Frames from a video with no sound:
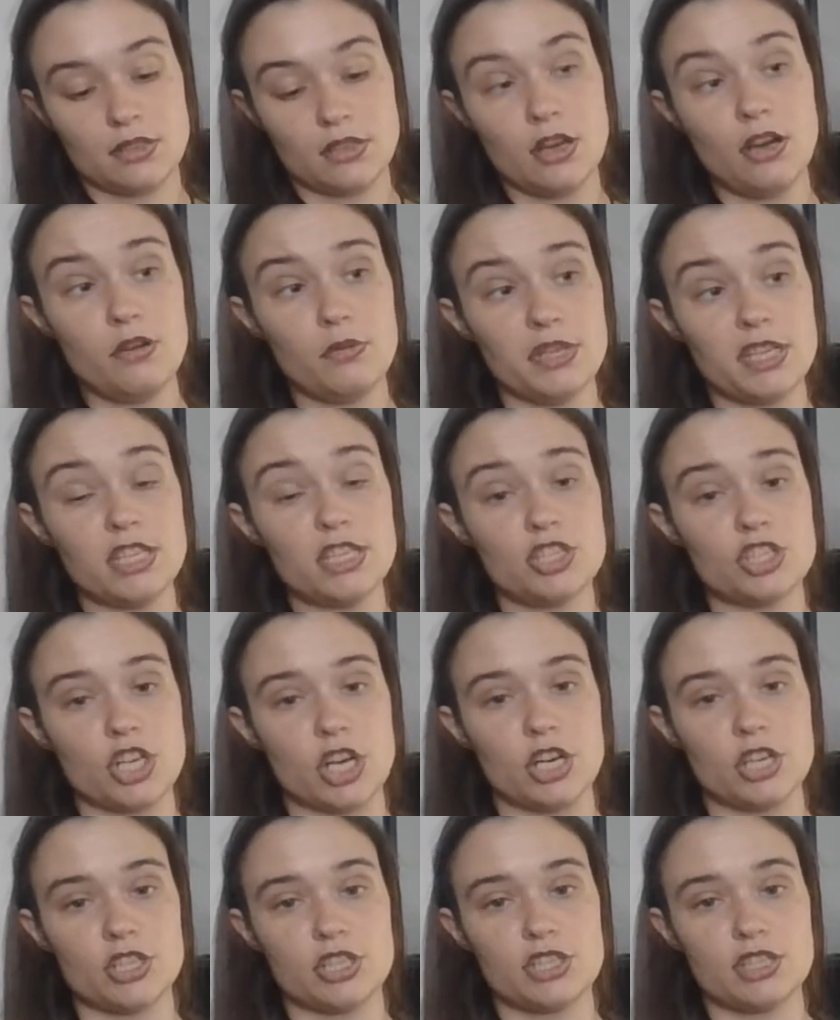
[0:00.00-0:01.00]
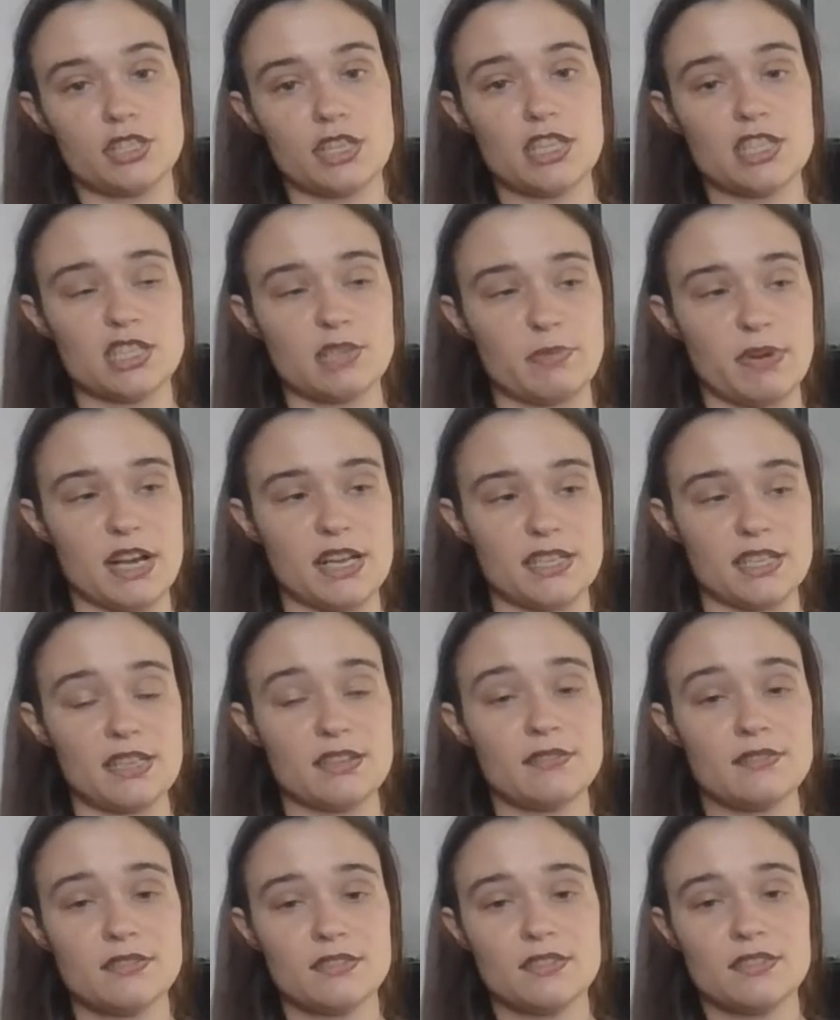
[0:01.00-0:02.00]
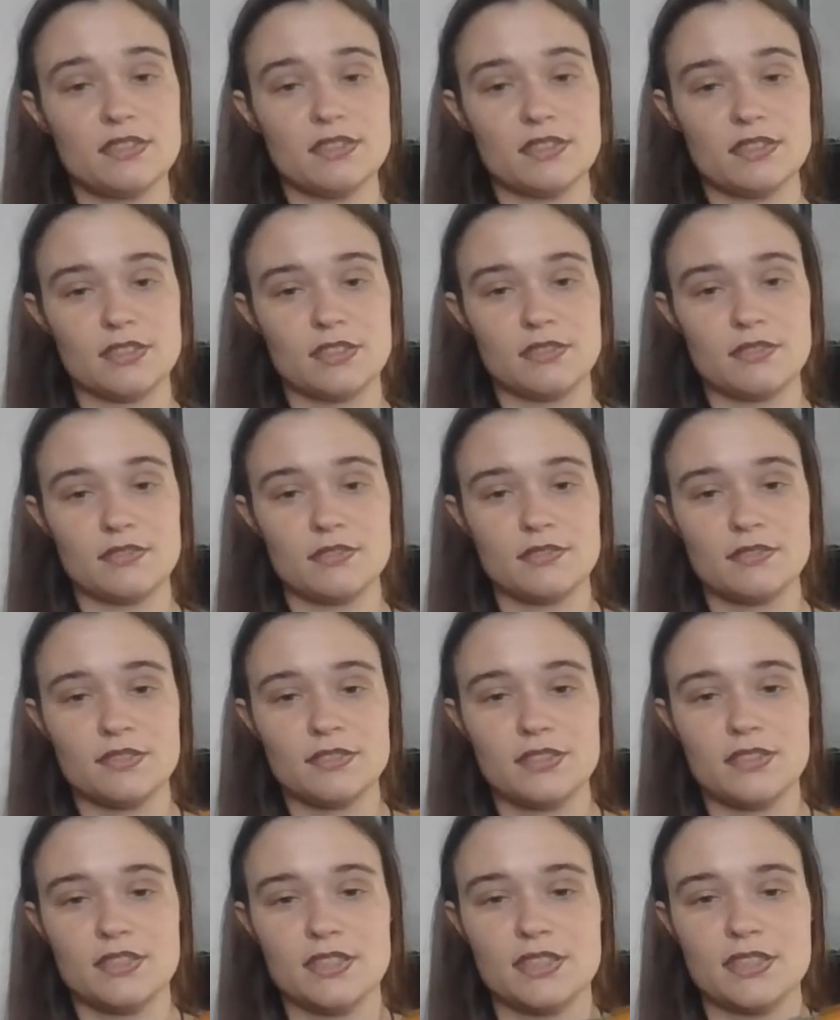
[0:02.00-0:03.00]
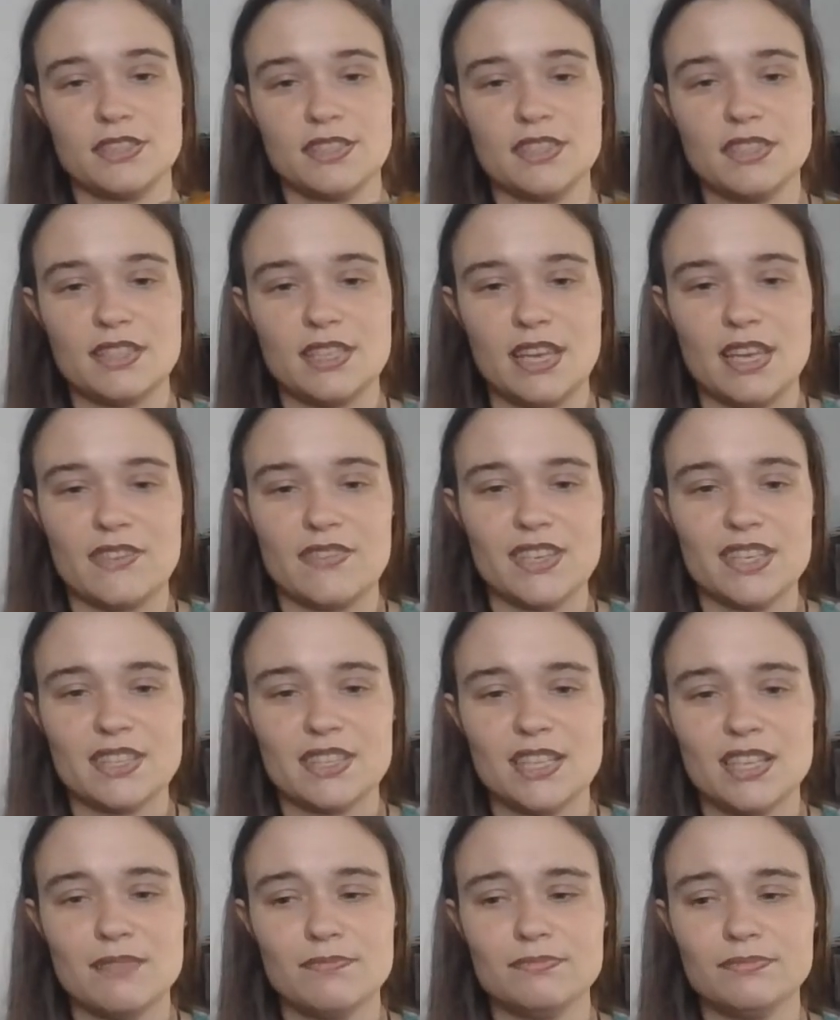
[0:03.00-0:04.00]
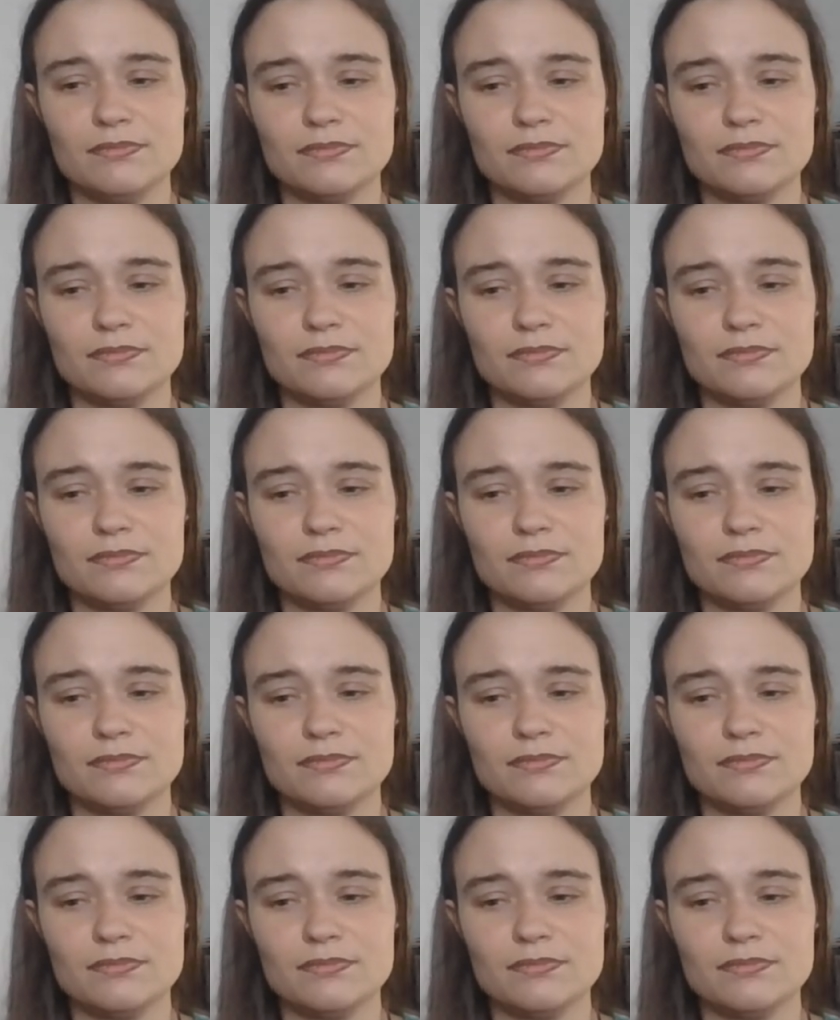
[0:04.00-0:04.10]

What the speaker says: Oh, it is charged. That's surprising. So you can see the AV some.